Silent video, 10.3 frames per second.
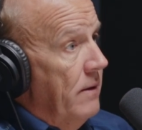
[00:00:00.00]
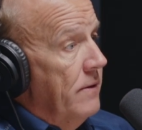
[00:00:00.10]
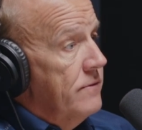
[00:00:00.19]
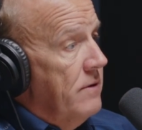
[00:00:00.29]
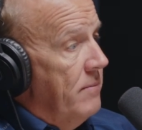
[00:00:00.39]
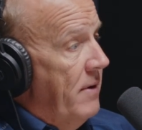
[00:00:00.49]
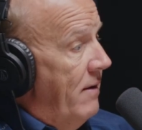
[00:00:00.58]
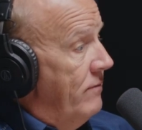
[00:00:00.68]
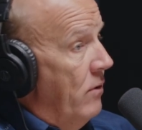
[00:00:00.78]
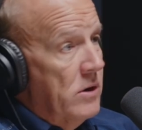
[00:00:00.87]
Some
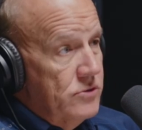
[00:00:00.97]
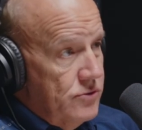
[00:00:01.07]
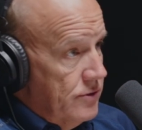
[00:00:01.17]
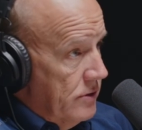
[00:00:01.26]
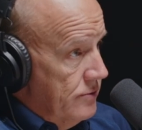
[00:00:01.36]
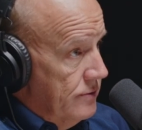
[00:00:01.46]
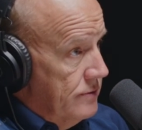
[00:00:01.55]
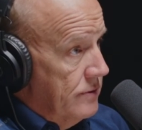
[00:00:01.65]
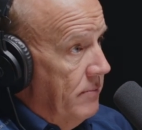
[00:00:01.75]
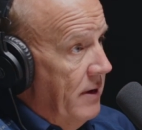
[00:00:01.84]
have large churches.
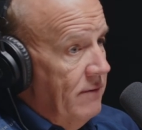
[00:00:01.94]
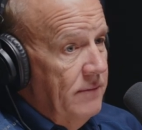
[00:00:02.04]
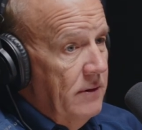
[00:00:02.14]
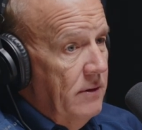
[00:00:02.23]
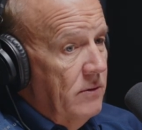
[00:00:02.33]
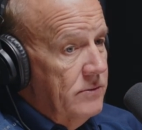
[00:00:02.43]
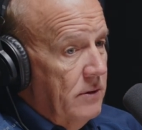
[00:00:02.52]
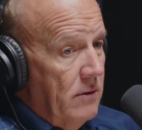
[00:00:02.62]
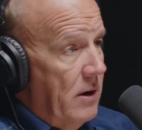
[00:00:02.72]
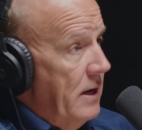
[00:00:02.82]
Some have,
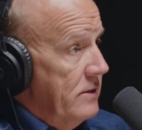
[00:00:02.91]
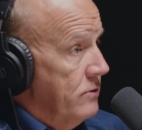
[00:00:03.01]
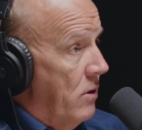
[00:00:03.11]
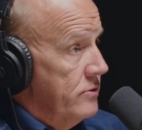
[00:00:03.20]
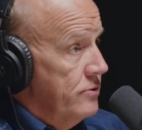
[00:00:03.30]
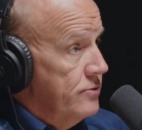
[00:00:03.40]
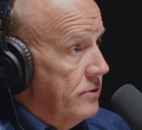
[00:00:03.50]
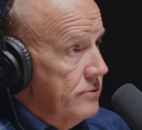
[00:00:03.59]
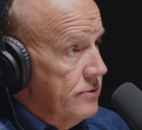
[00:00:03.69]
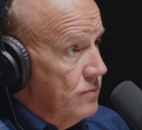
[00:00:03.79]
as large a
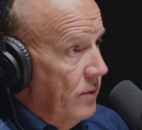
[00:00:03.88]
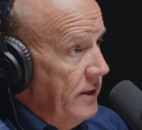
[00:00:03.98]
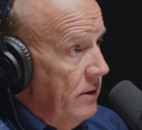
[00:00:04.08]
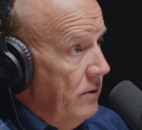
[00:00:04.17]
church as we do.